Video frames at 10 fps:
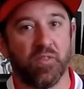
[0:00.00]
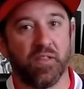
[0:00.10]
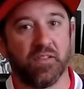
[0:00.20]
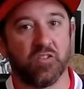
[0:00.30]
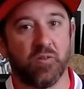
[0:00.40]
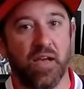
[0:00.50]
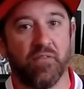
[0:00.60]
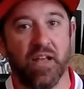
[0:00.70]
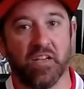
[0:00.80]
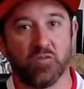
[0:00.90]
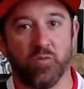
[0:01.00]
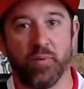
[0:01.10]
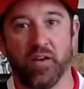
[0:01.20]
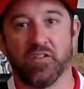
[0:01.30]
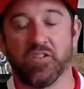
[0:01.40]
think that you have an actual
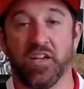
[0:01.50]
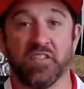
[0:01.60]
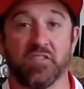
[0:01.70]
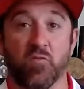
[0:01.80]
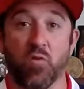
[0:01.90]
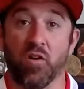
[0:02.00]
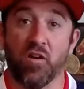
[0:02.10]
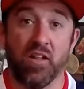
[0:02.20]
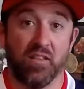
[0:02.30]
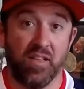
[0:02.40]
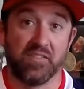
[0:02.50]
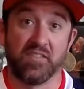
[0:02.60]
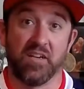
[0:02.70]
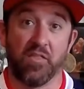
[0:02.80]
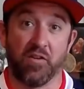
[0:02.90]
pair of J's for less
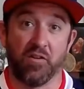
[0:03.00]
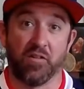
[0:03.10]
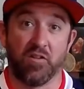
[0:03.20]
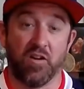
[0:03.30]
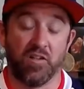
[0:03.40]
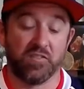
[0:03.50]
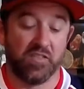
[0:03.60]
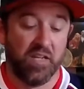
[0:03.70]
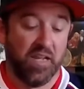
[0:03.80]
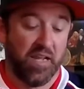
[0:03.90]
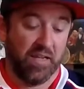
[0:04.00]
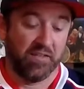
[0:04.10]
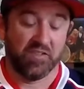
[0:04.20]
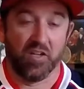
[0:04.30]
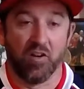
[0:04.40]
than a third of the cost? And
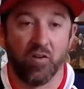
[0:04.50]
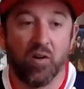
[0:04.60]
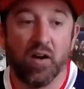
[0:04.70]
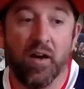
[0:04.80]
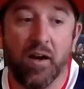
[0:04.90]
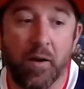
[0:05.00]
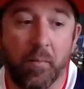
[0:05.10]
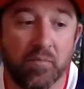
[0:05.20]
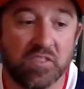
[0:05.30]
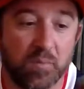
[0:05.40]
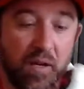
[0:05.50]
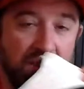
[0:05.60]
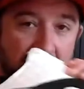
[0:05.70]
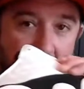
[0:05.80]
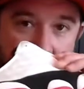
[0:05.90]
so smell
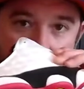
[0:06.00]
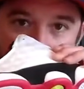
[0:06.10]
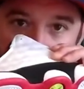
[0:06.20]
test.